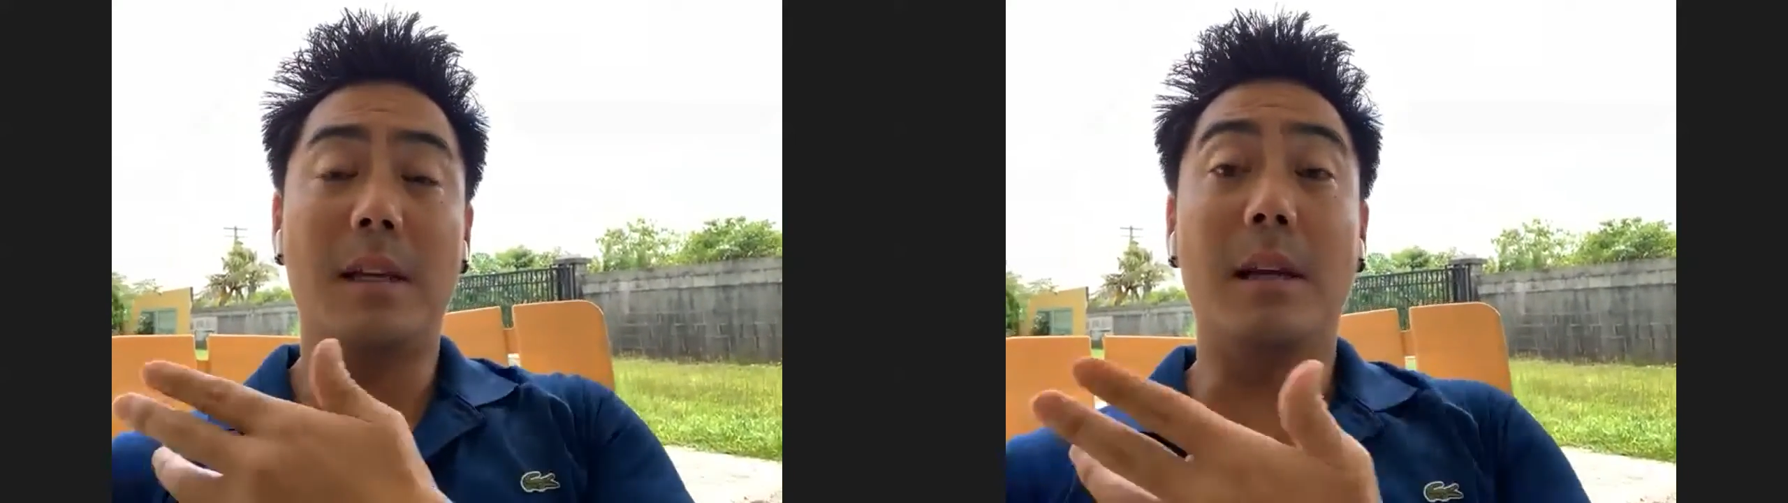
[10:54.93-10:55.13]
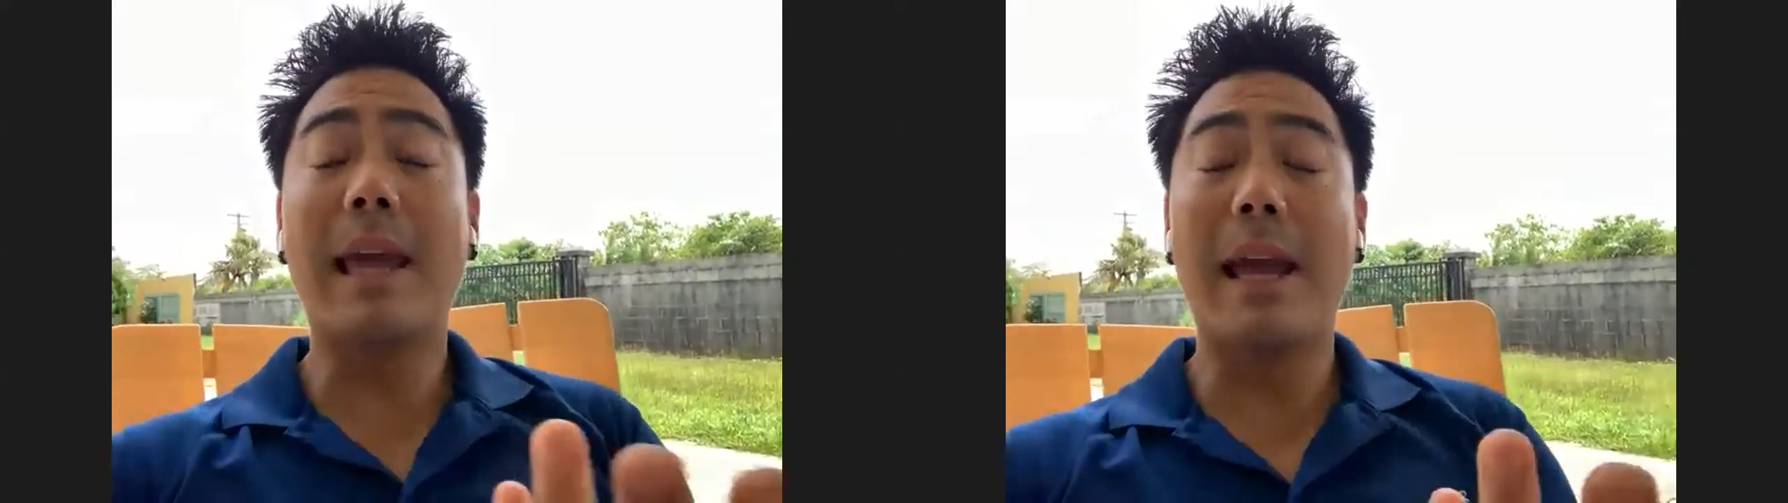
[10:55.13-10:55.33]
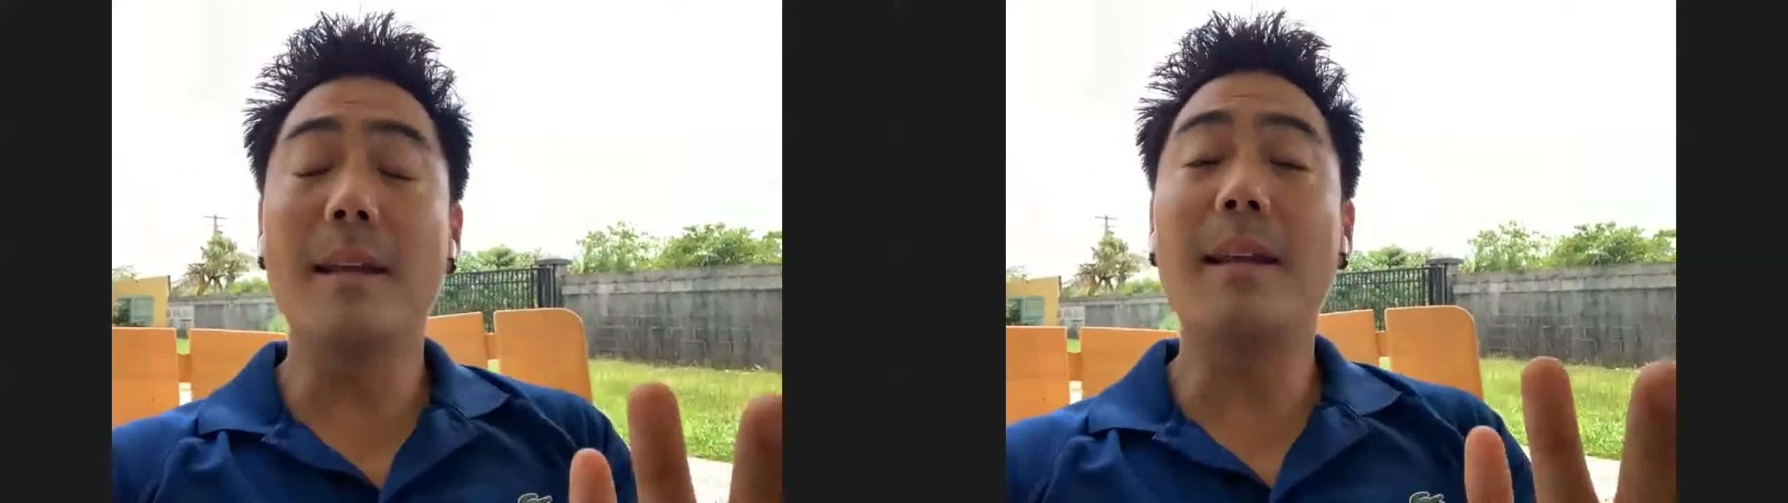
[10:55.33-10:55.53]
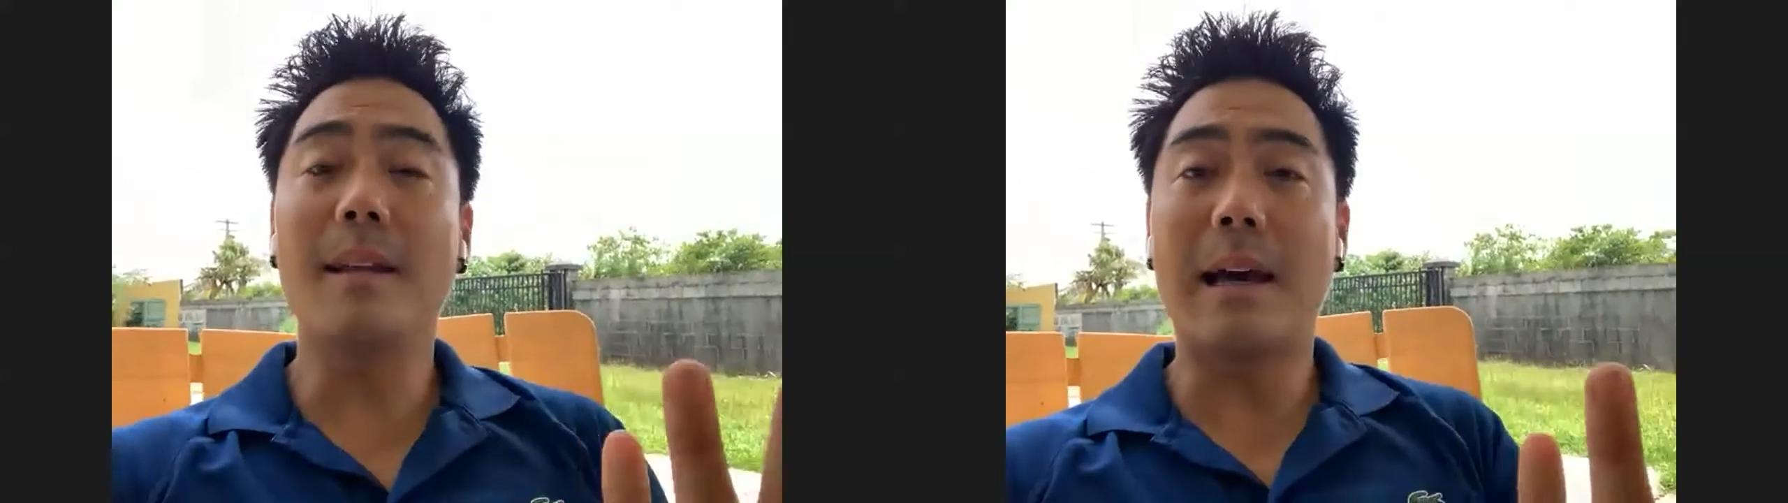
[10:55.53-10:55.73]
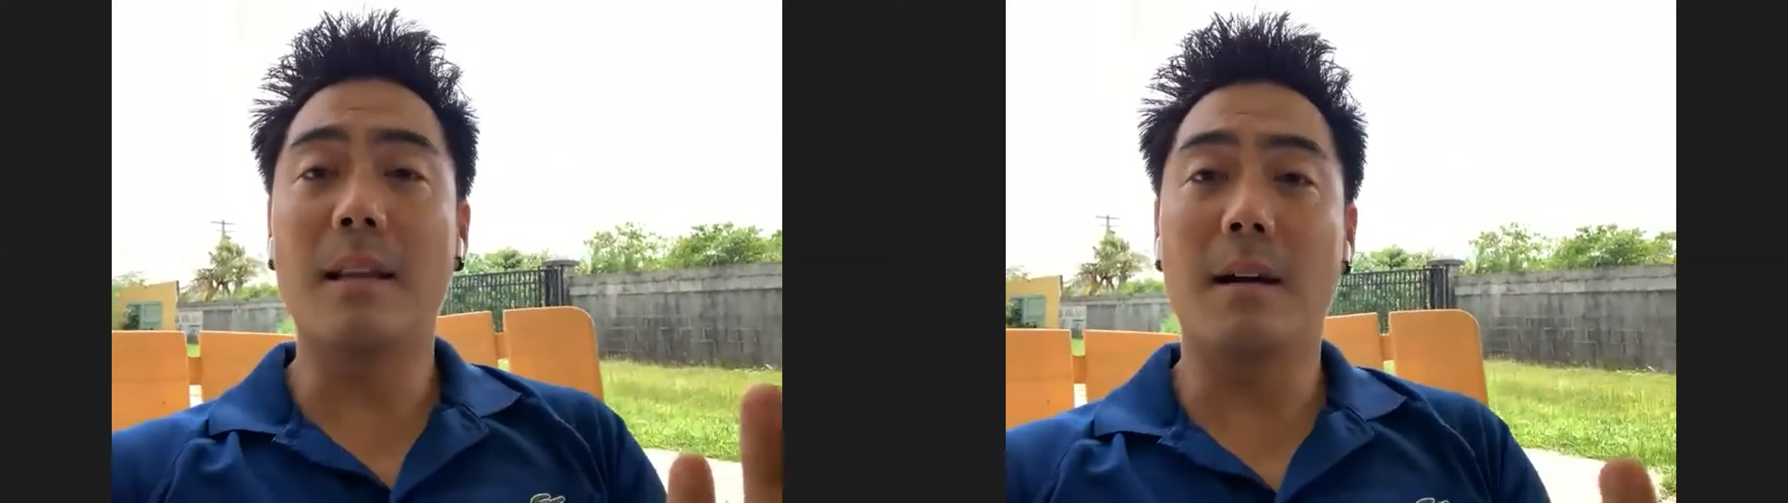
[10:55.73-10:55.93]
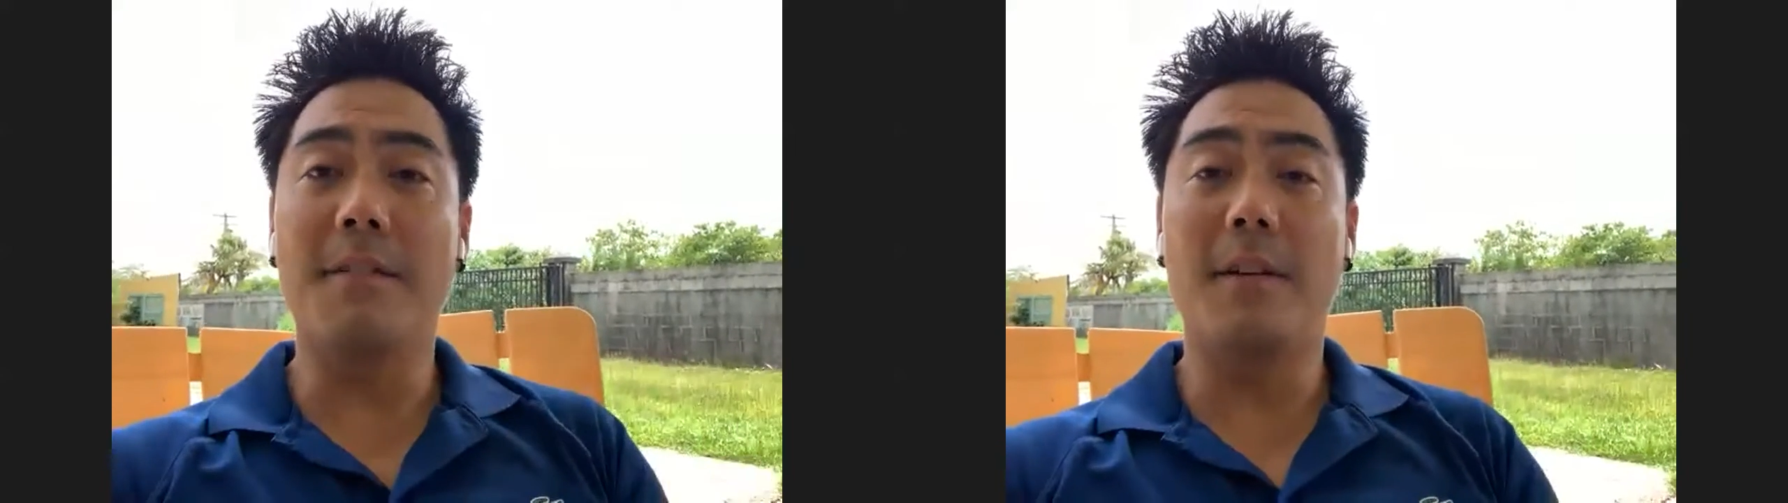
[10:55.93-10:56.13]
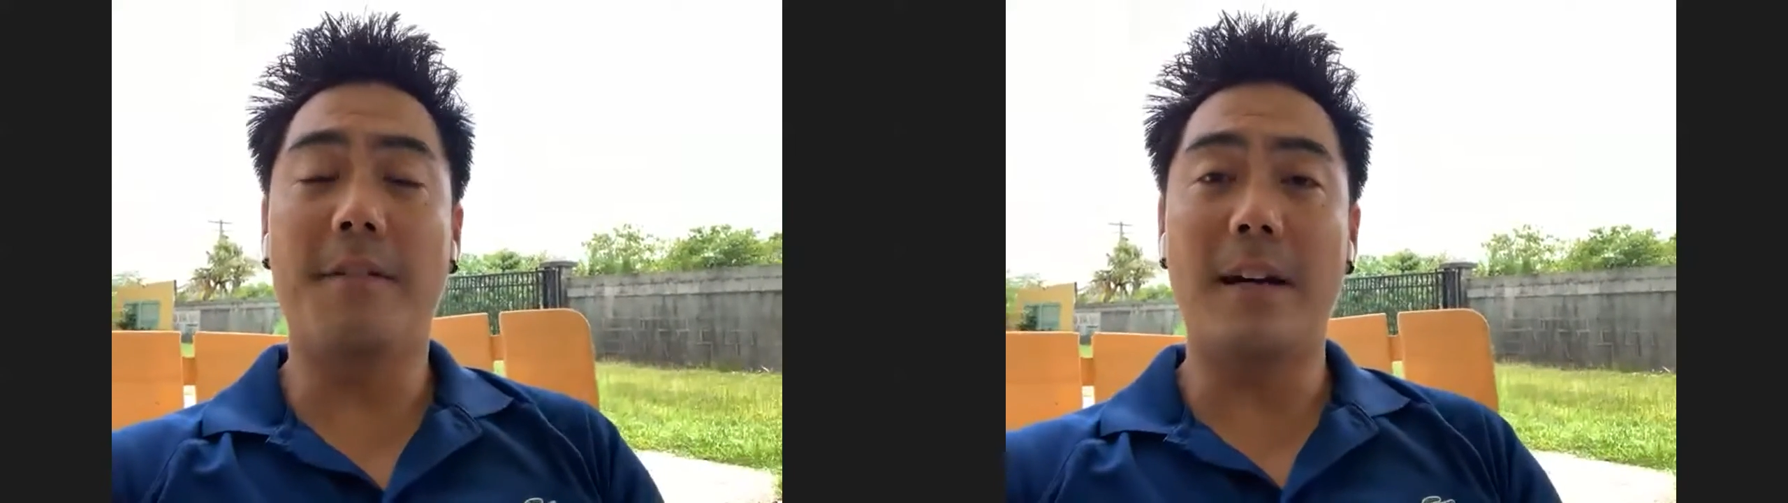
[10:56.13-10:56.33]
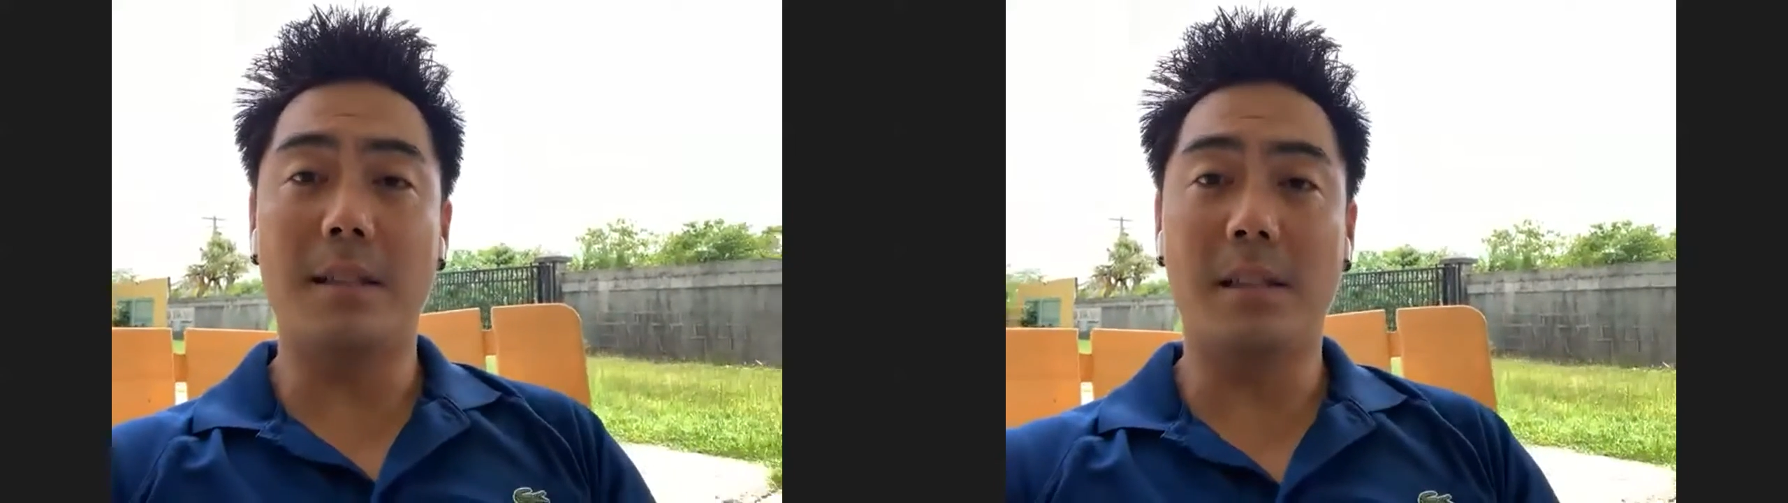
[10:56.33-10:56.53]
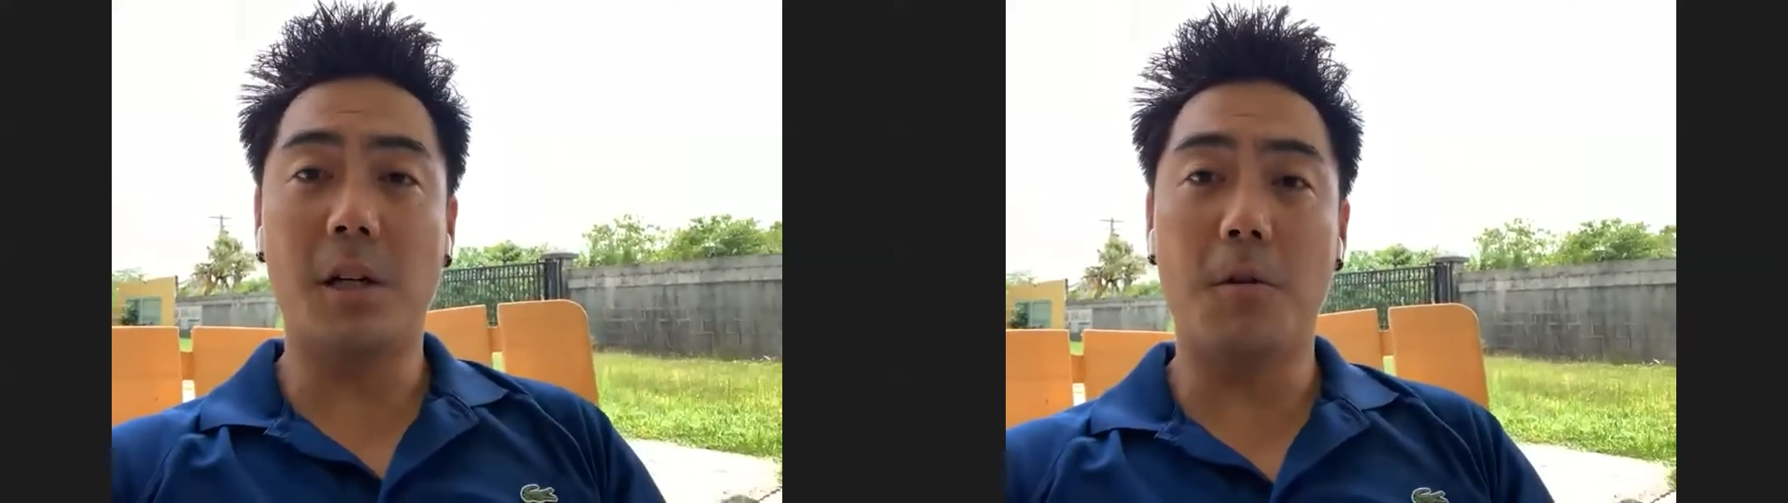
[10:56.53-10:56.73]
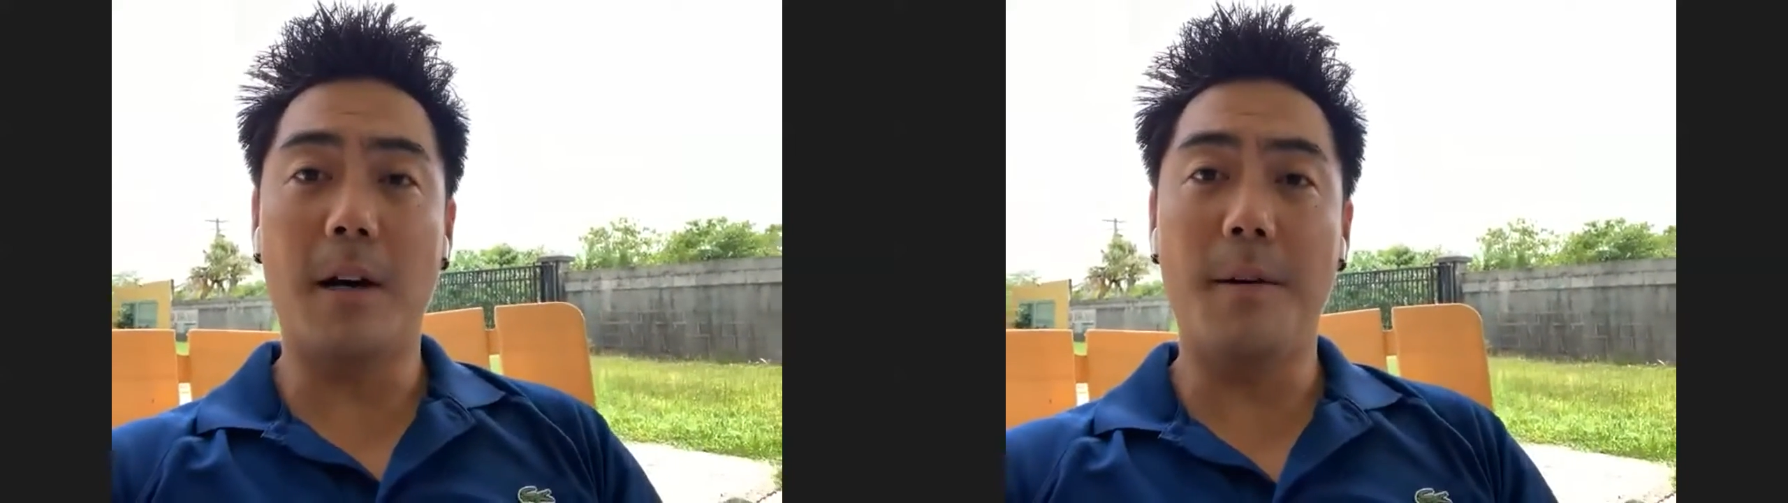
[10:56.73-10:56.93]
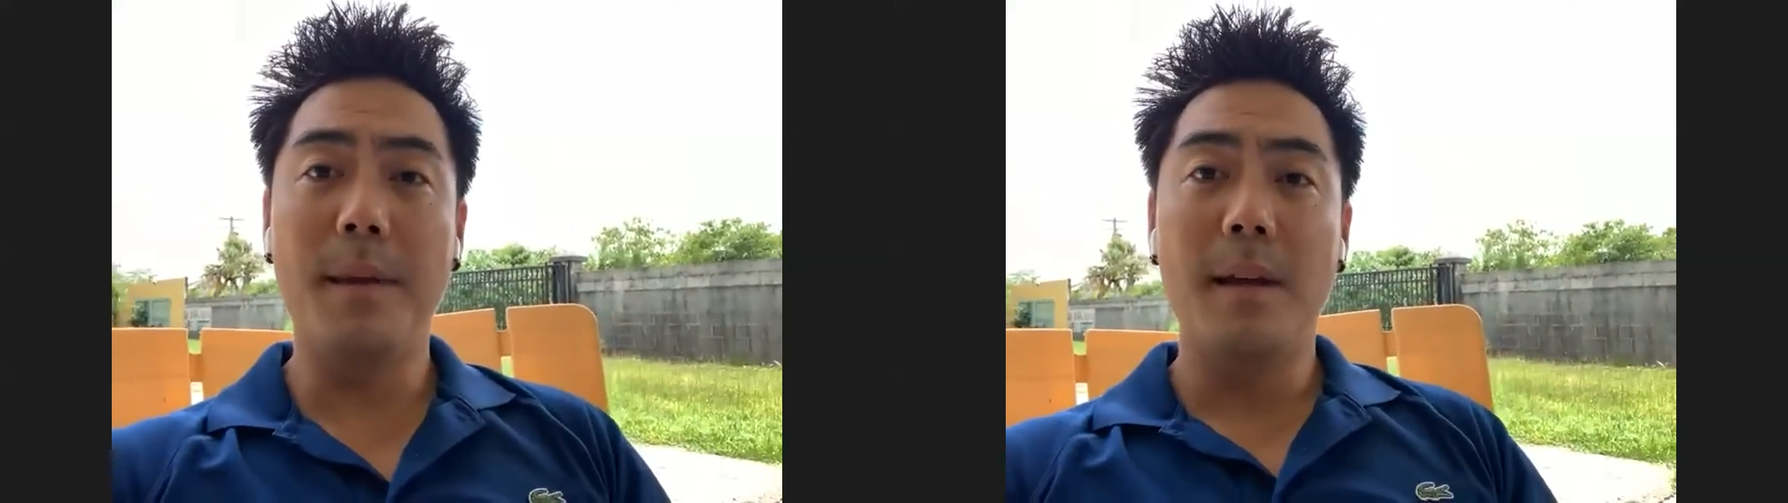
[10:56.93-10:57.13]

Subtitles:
It can take that long for the virus to show up.